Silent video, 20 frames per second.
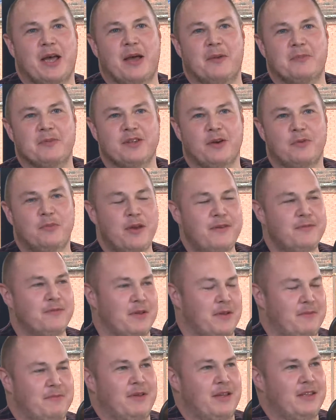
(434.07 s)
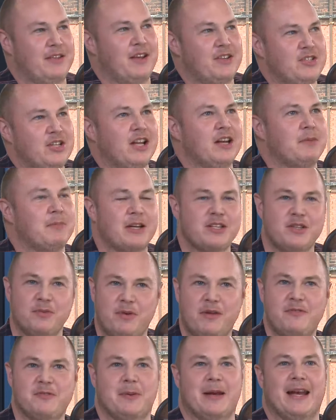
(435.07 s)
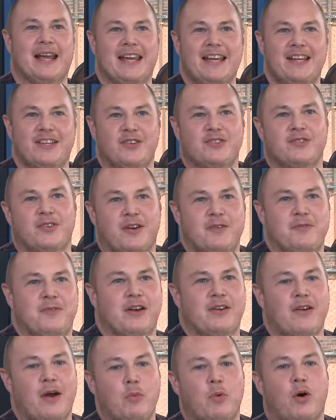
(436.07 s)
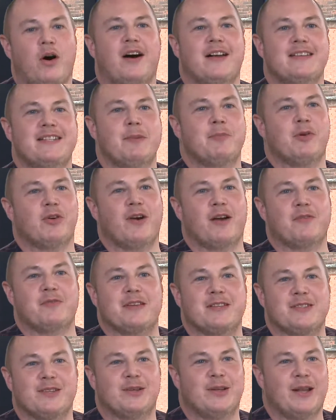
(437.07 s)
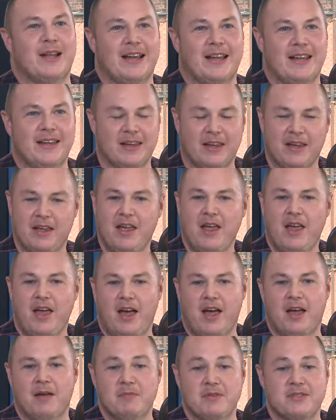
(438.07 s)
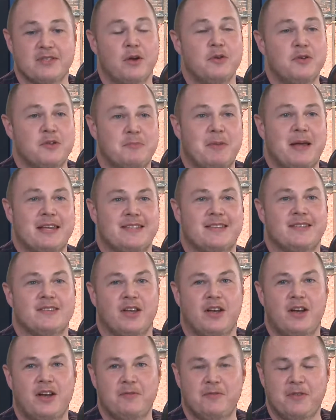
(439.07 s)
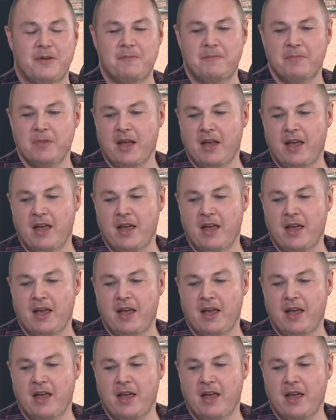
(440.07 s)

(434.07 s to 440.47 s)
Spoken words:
So we've, as you can imagine, we've spent ages trying to figure out what our demographics look like. So as best to serve them.